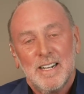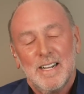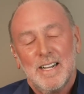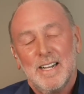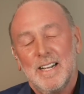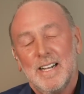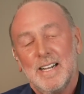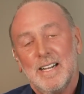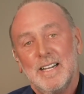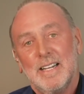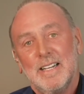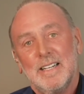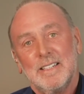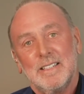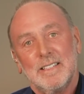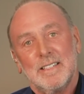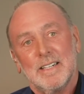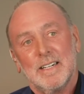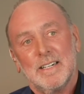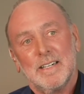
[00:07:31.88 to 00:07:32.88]

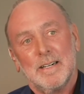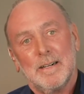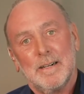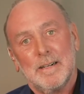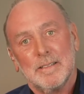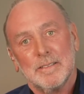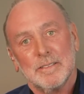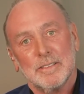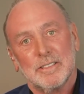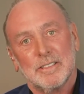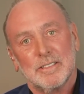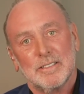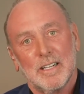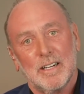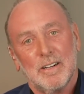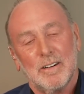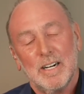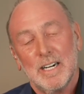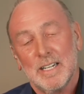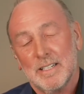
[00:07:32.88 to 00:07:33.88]
And
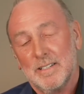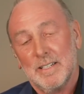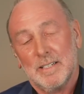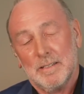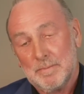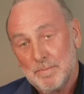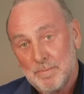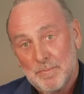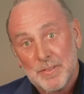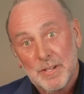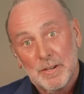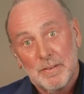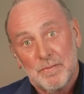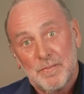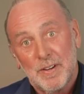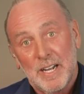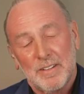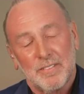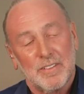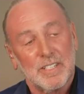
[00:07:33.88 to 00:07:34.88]
so I think the
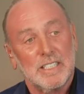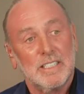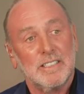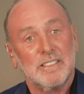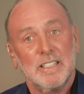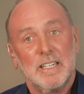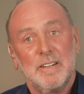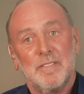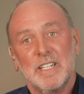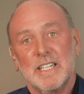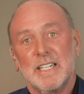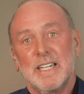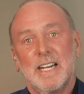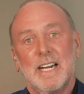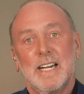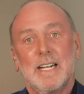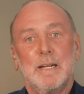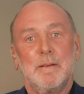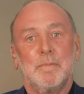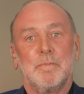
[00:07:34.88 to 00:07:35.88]
fact that this even
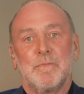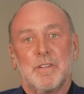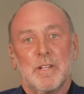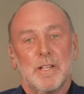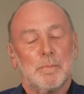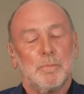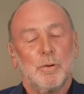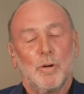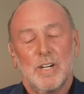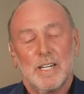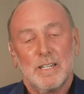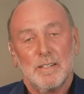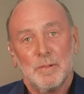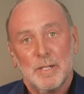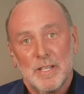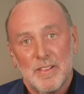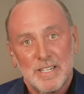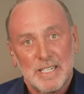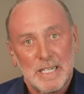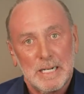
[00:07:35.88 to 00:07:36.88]
came to the point
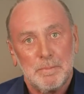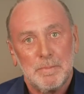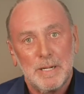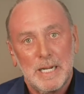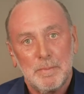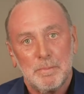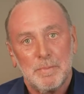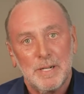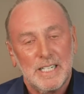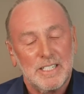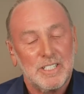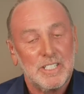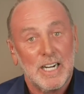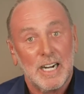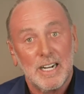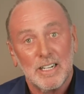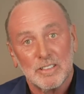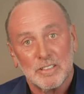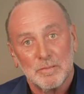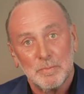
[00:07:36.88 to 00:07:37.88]
where the DPP
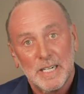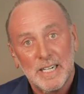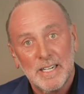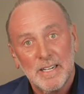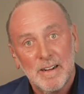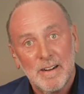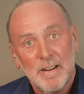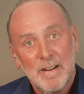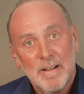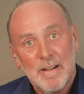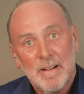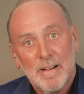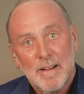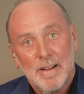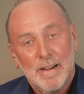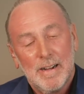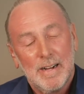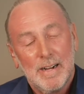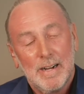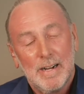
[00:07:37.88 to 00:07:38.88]
charged me
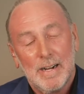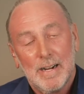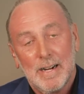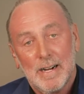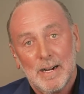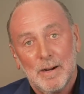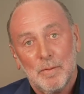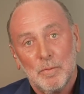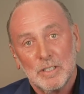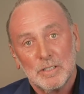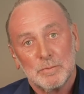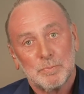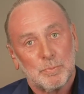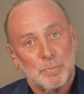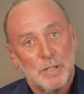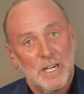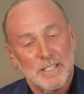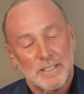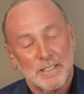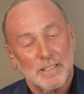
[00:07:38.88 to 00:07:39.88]
was
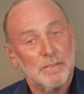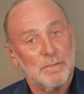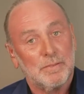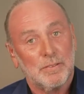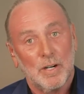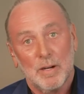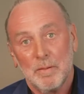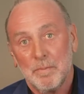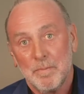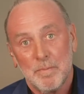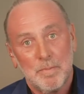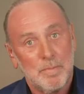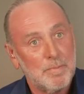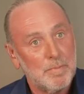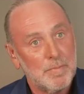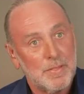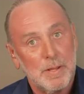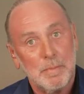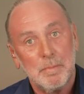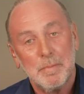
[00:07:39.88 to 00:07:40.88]
pressure from
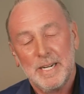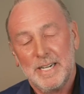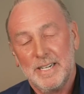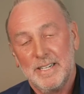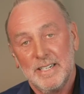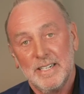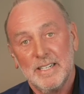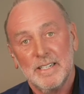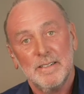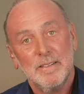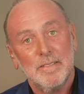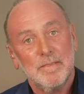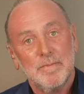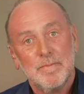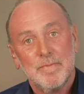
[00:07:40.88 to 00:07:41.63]
the media.